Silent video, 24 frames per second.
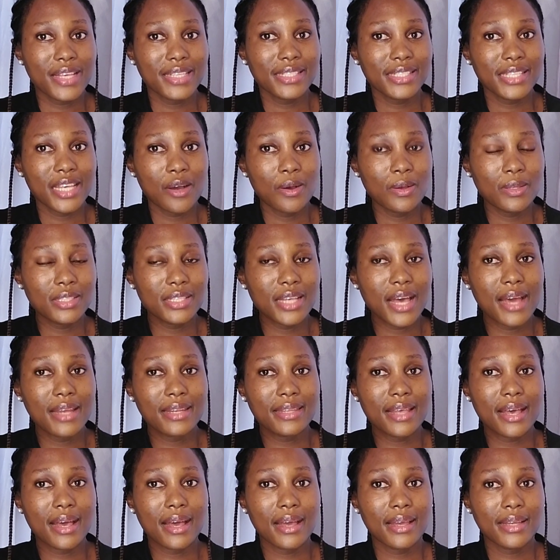the cells
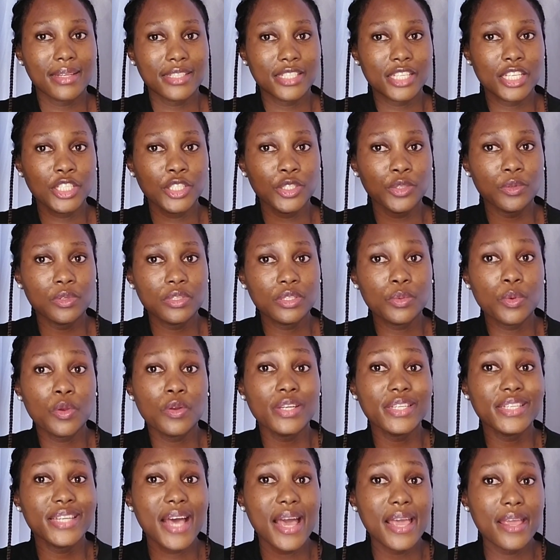and the tissues
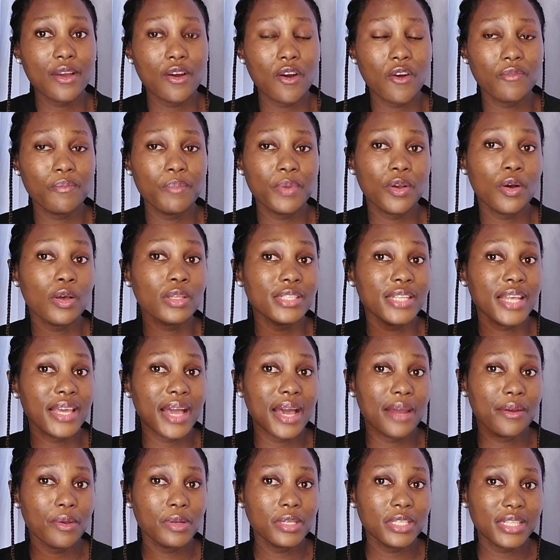will die off because they
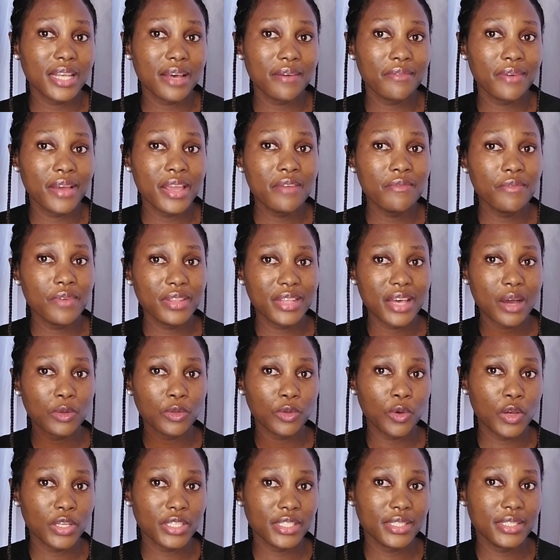cannot survive
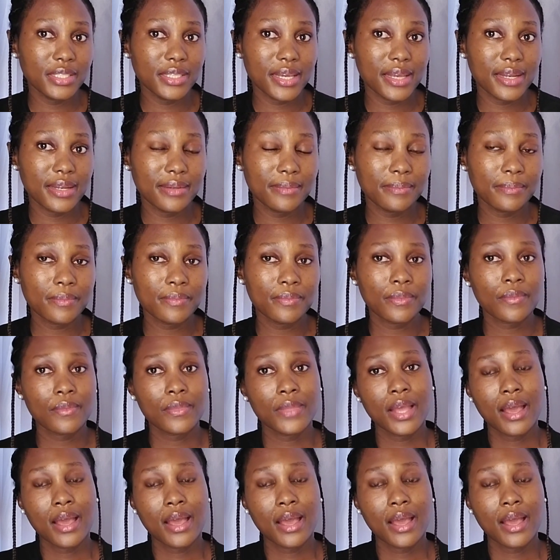without oxygen.